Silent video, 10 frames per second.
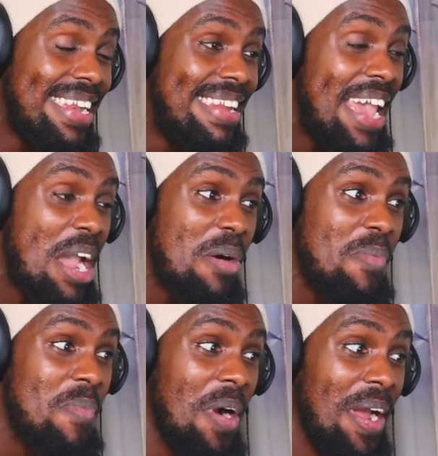
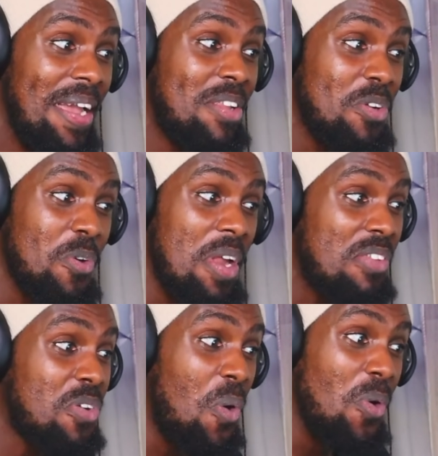Damn, Itadori is
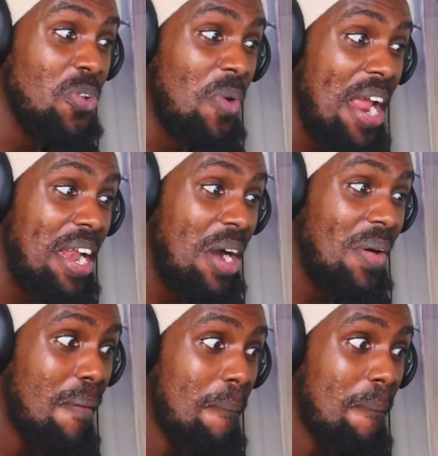cold right now.